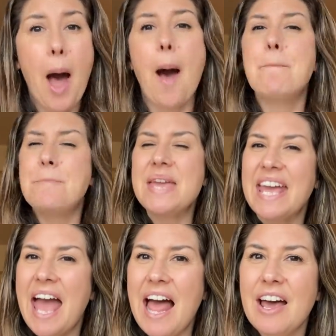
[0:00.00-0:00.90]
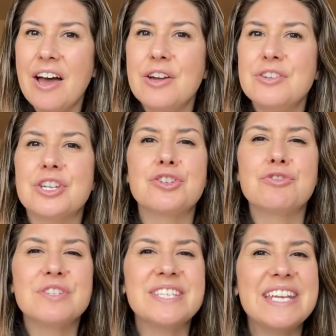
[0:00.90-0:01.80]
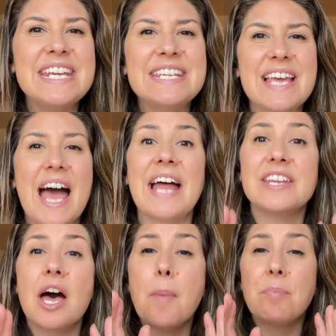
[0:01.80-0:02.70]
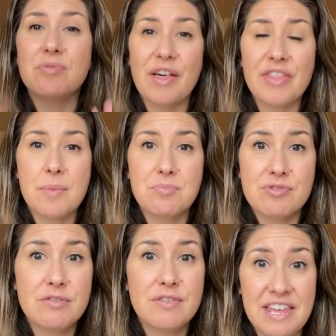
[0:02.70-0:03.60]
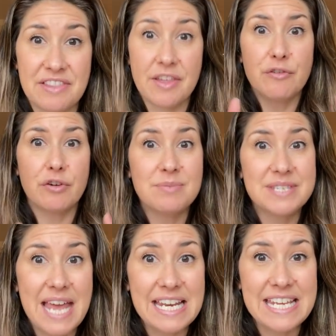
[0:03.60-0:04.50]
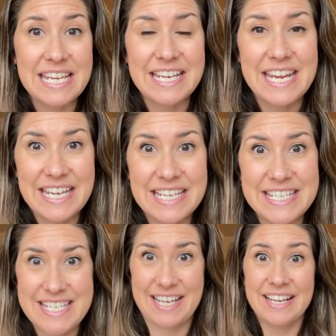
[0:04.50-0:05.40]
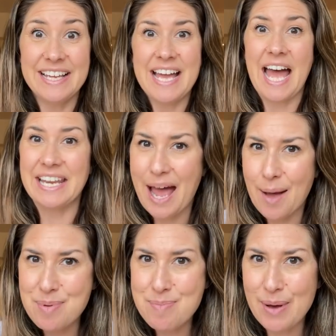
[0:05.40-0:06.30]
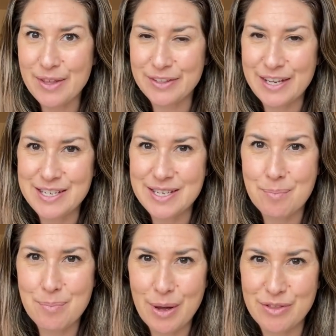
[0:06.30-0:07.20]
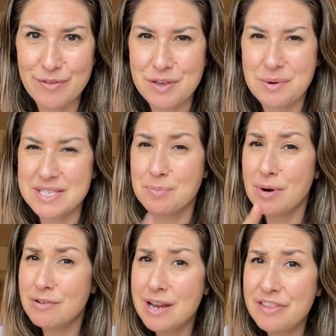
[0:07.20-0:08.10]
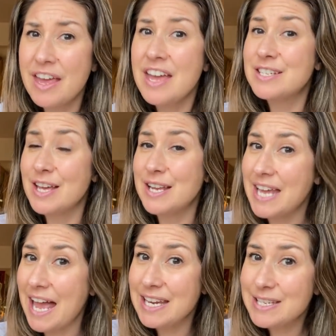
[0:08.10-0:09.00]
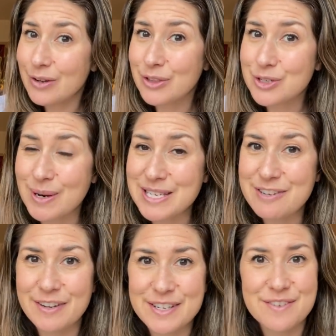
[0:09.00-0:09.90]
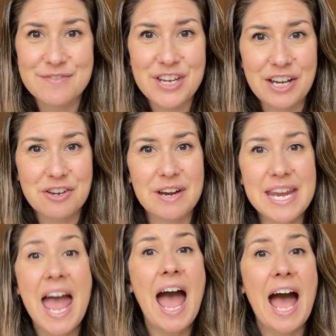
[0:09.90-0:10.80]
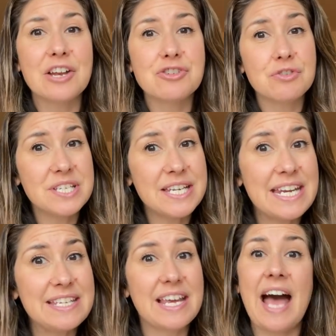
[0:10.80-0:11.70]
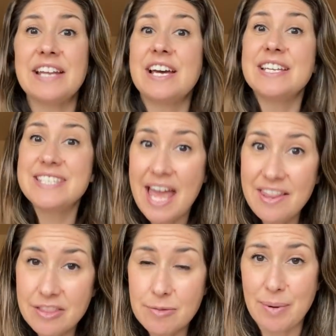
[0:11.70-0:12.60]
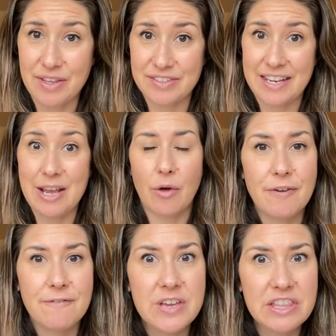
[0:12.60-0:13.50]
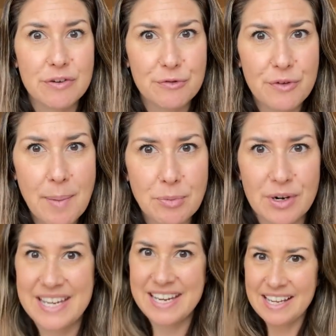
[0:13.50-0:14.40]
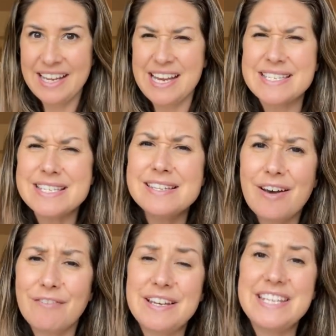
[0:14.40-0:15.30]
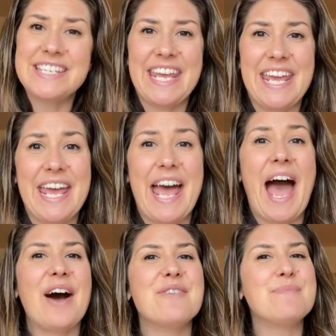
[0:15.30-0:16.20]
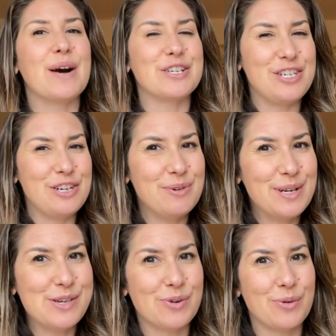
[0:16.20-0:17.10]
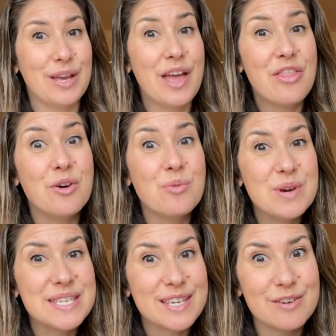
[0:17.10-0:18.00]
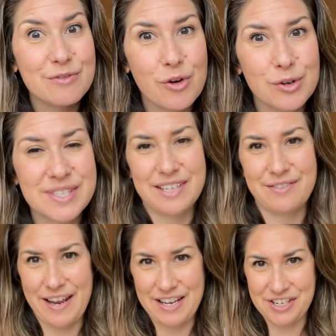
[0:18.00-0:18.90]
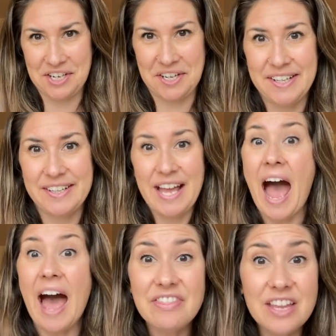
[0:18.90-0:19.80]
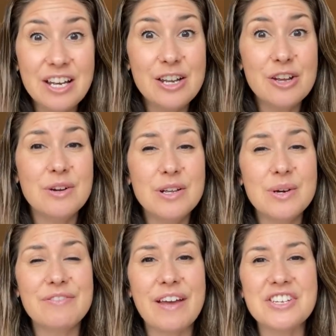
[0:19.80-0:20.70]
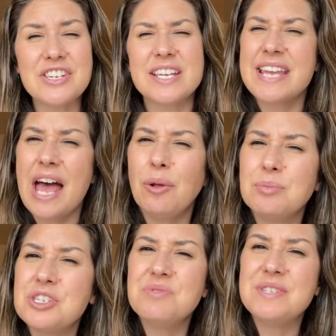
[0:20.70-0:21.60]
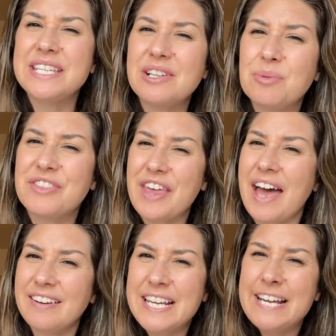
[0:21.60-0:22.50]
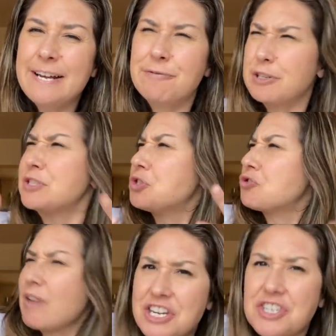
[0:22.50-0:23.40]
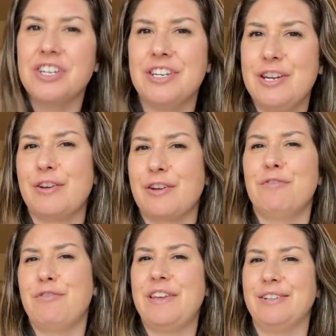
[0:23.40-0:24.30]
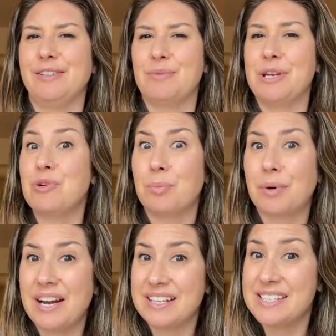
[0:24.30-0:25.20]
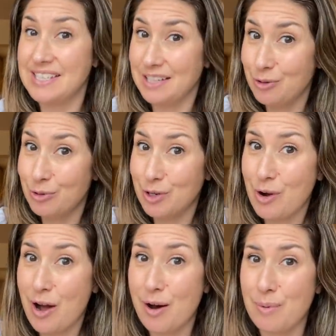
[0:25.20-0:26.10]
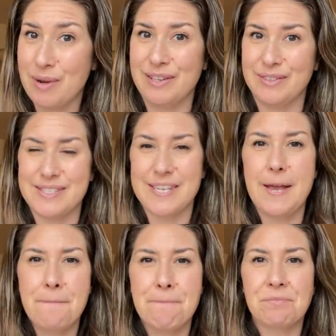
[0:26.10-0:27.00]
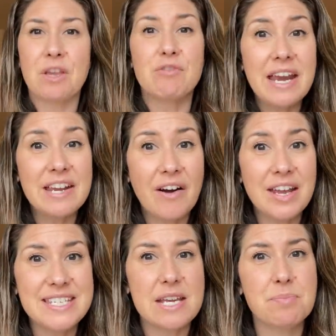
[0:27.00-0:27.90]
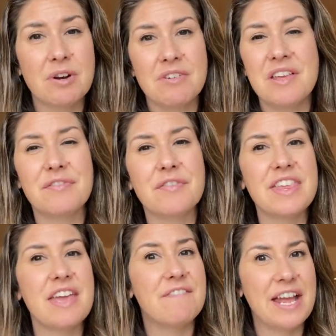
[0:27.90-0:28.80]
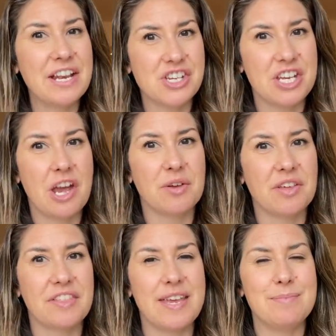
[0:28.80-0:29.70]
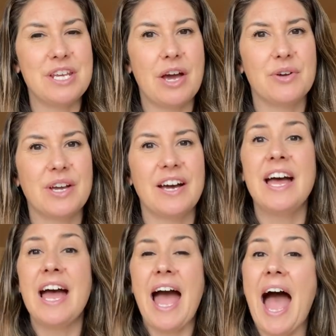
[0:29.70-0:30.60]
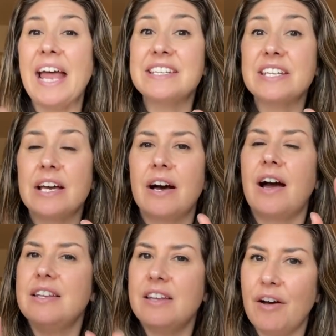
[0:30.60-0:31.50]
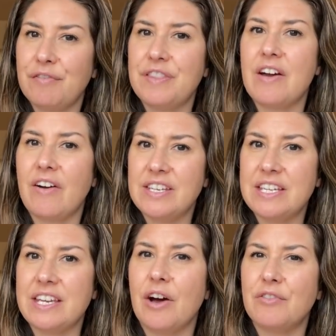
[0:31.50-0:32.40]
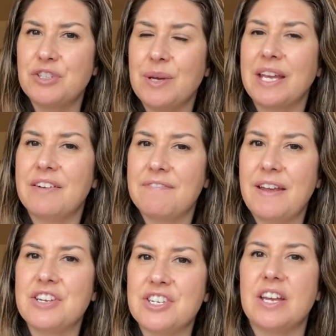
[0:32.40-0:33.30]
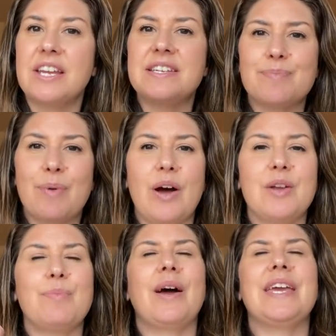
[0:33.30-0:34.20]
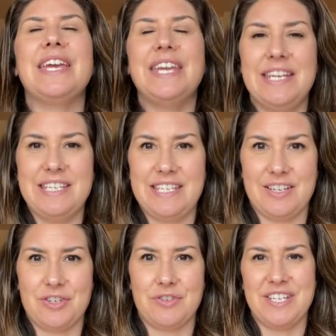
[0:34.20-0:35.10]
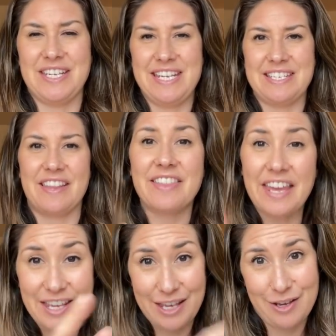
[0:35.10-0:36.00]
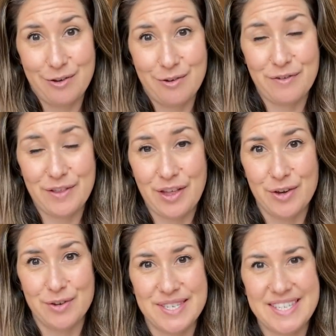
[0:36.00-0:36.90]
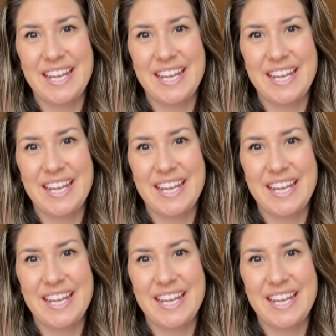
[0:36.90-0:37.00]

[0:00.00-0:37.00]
A big hello to Shrutanita and her brother Prarith from Delhi in India, and happy birthday to both of you as Prarith turned 8 on the 21st of January and Shrutanita had her 10th birthday on the 5th of February. It's lovely to hear how much you enjoy the Wizard of Oz adventure, and the Lulu adventure has helped you deal with that frustration you can feel when you're practicing your cartwheels. Great idea, Purith, for the Avenger yoga themed yoga. And I love the idea of doing an adventure inspired by India, Shrutanita. Thank you for those.